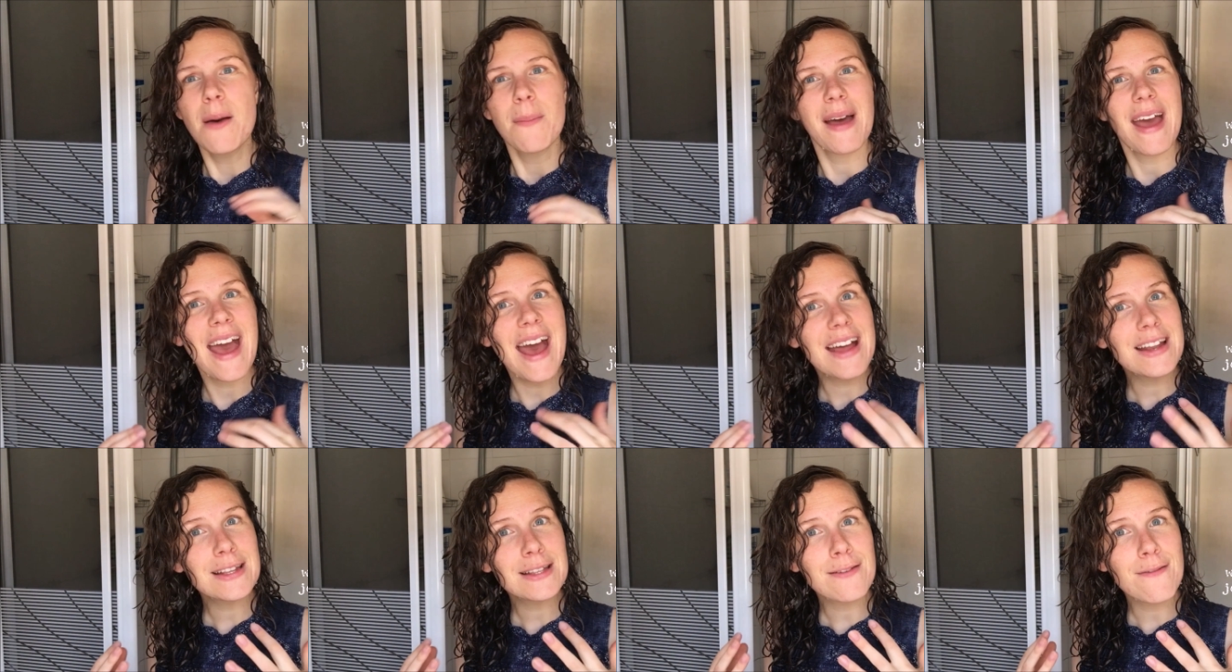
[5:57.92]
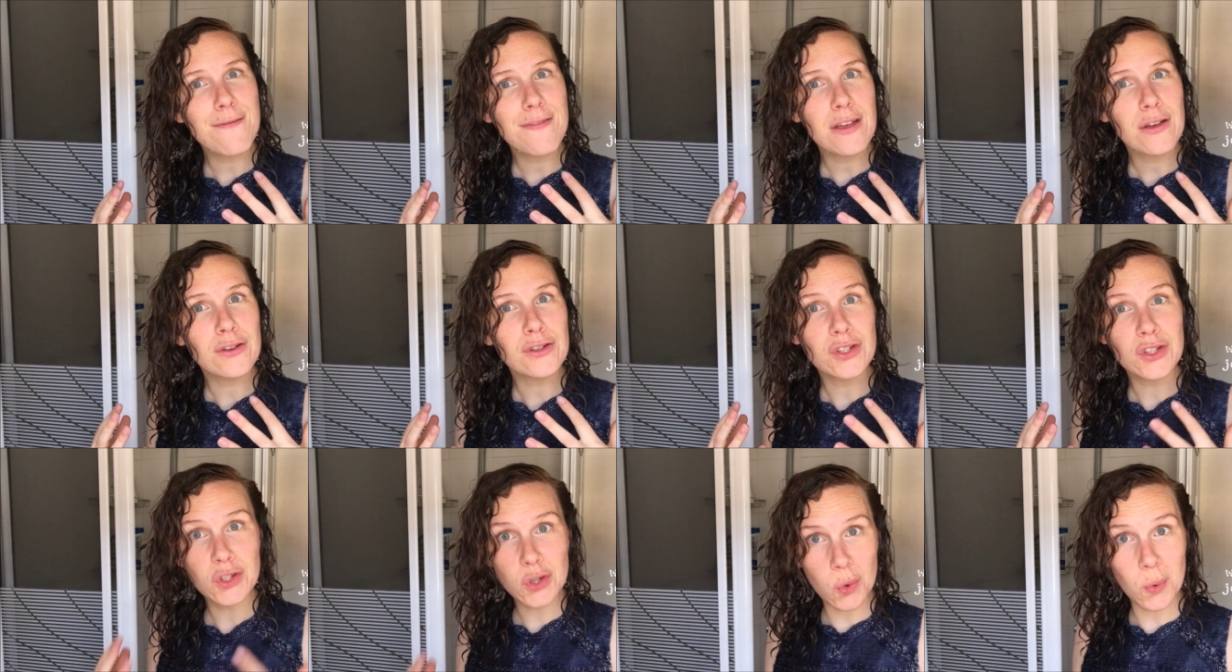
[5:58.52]
My hair doesn't feel
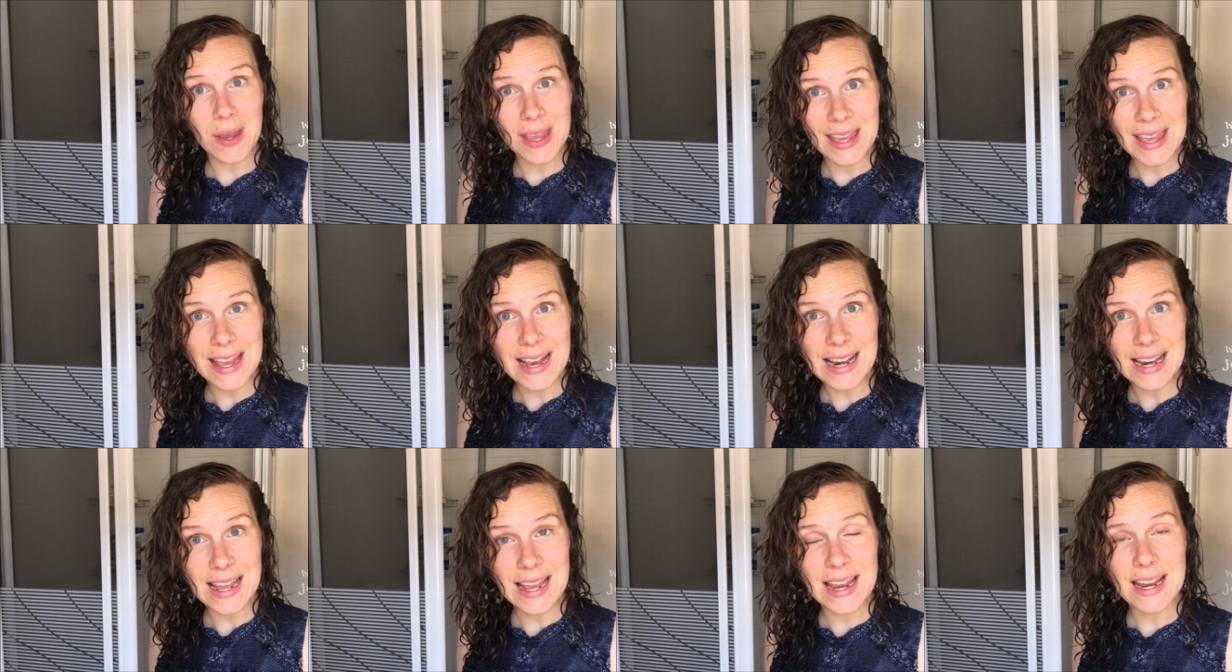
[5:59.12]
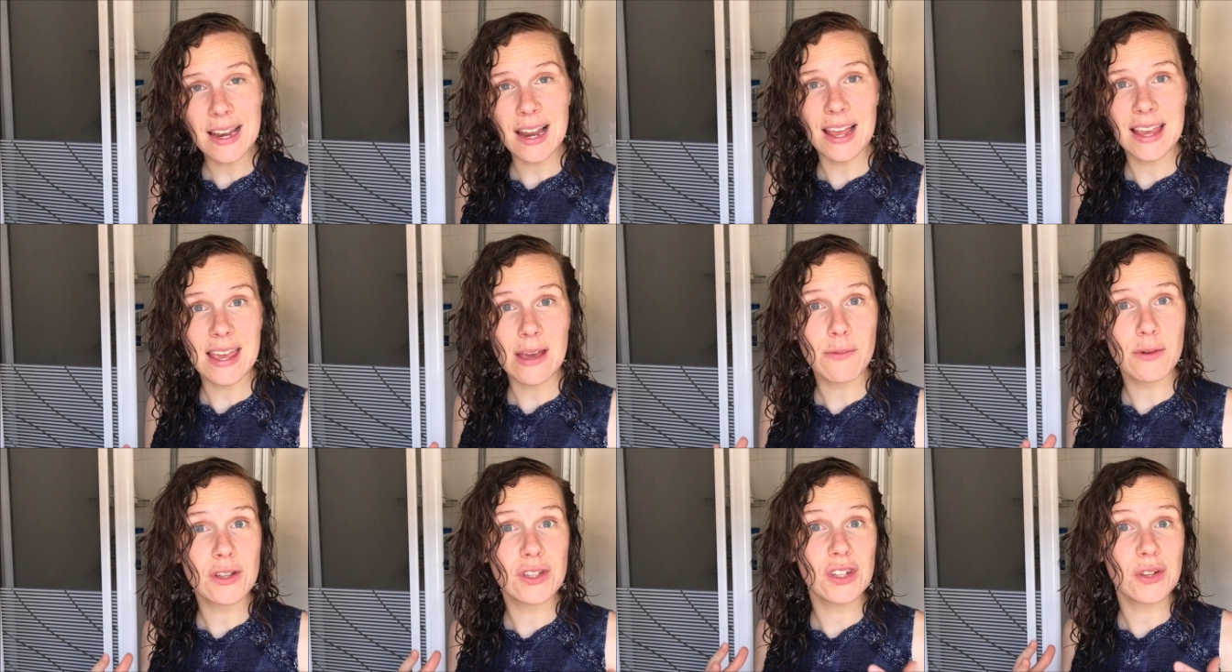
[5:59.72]
squeaky clean like
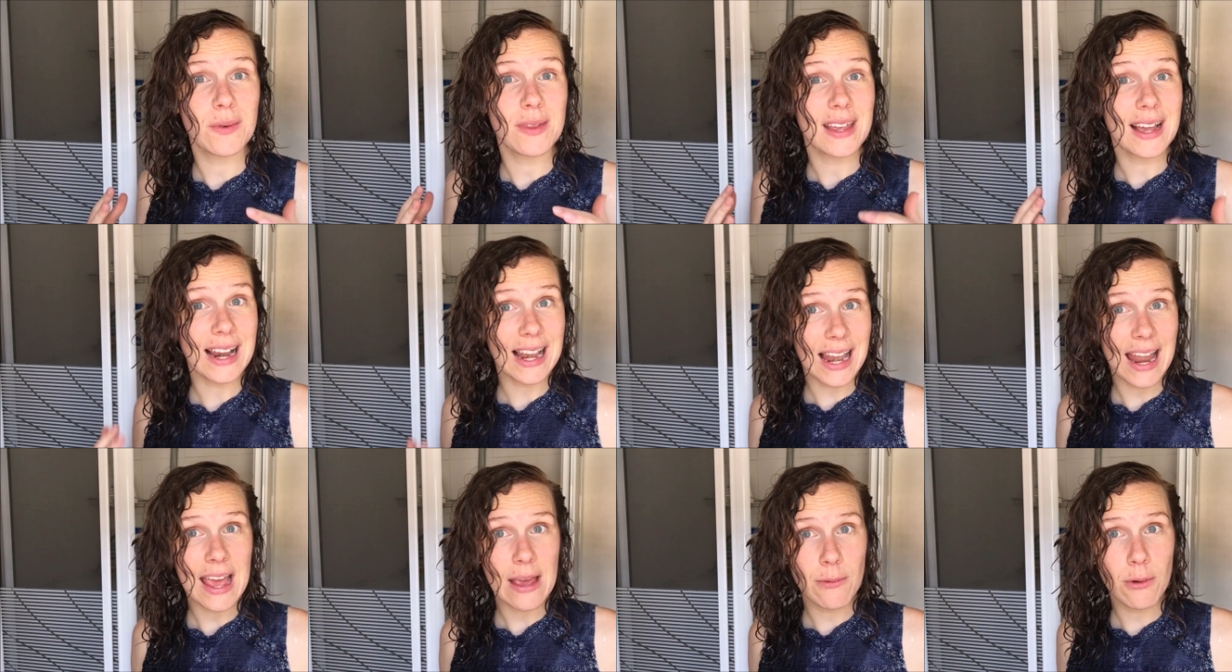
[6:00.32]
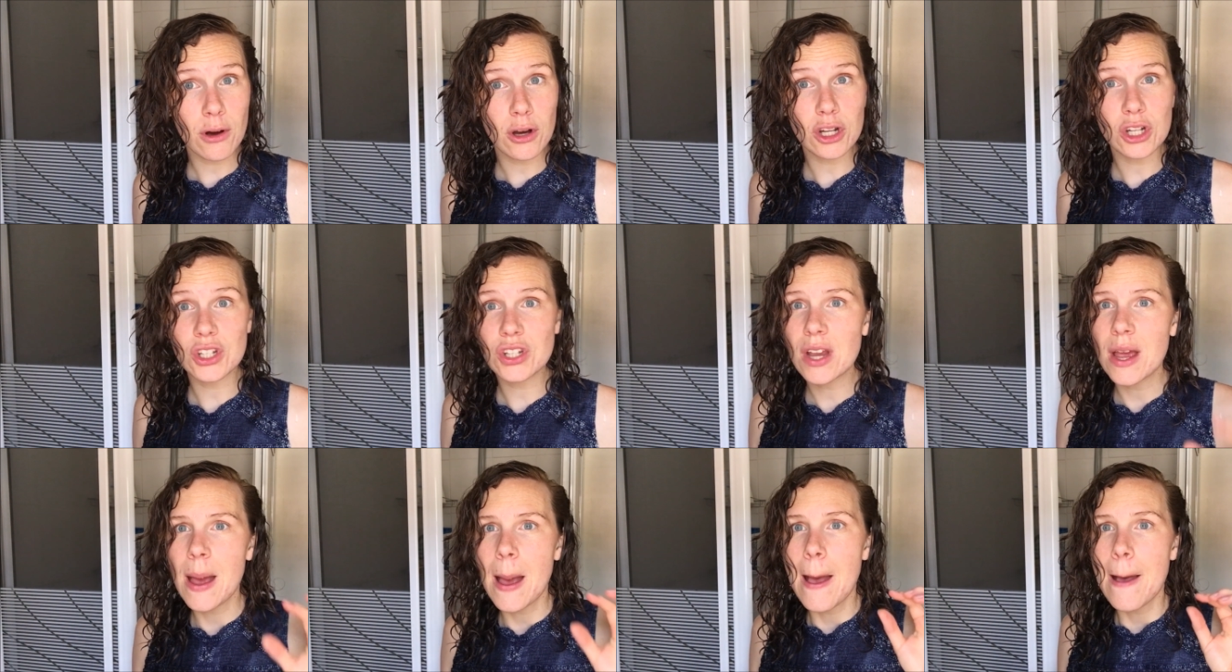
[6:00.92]
it would do with a clay
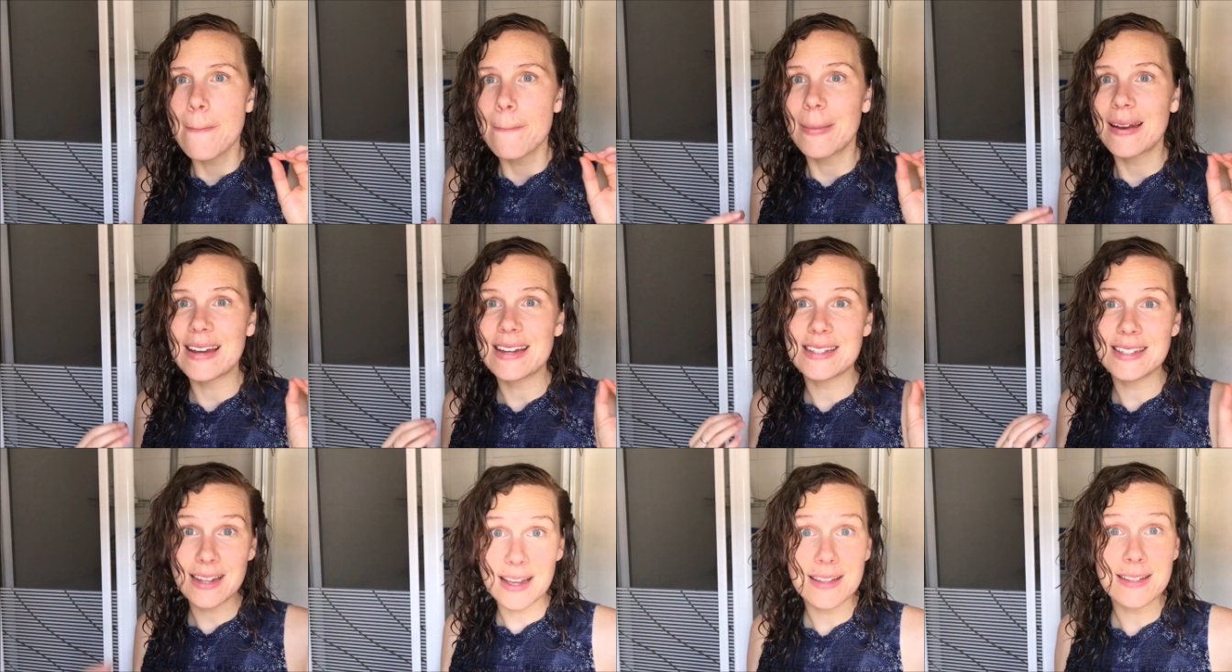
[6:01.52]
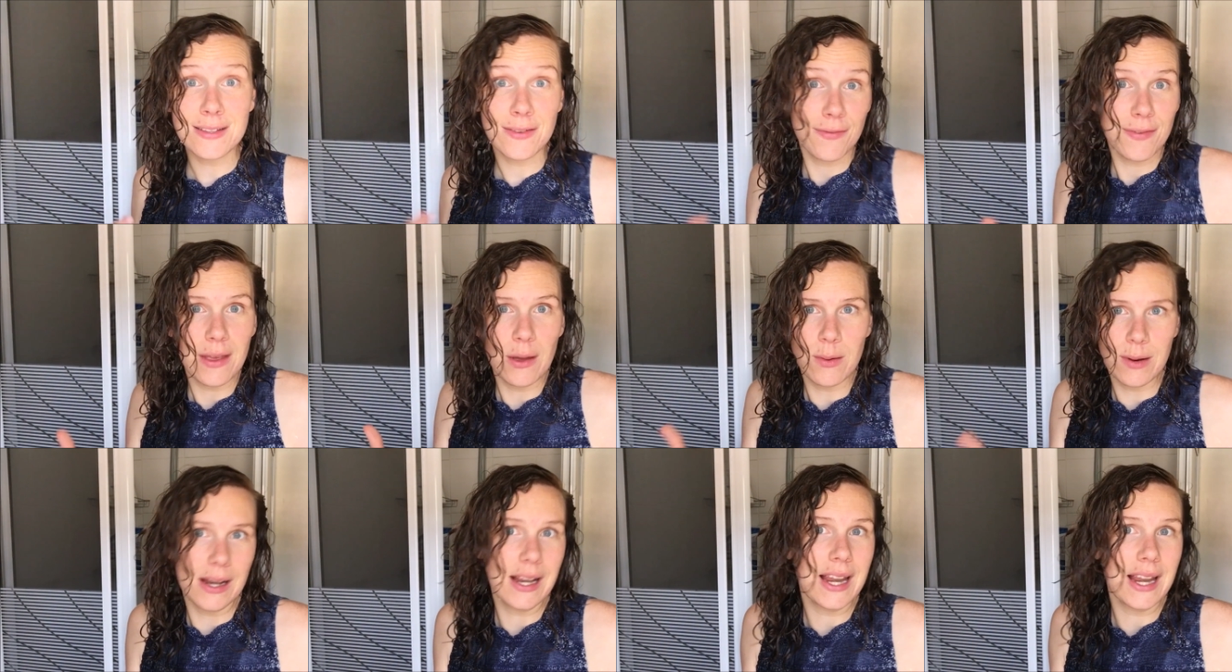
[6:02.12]
wash, but it does feel